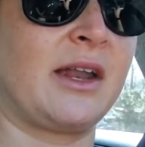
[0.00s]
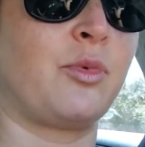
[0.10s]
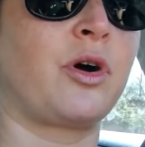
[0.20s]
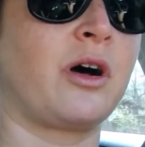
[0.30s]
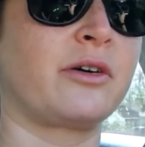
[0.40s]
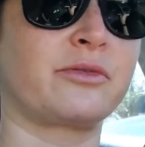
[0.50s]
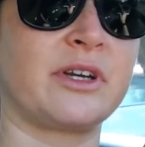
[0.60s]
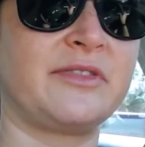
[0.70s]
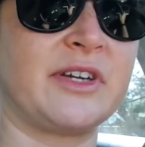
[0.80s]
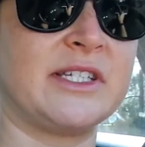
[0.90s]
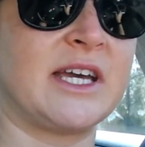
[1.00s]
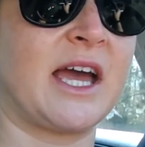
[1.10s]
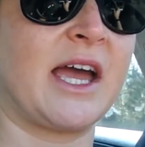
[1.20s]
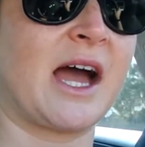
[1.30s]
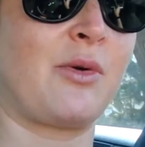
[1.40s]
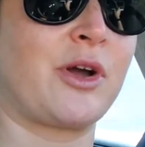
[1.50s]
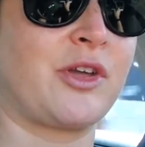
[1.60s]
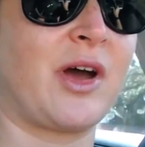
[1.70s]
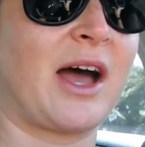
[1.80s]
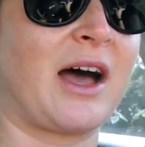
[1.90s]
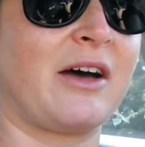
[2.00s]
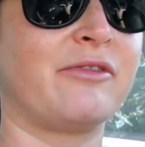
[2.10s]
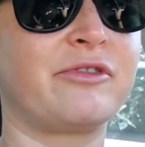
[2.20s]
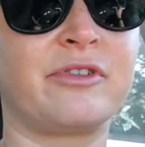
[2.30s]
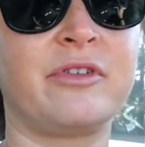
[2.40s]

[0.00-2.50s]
and we'll call it a refeed day, I want you to have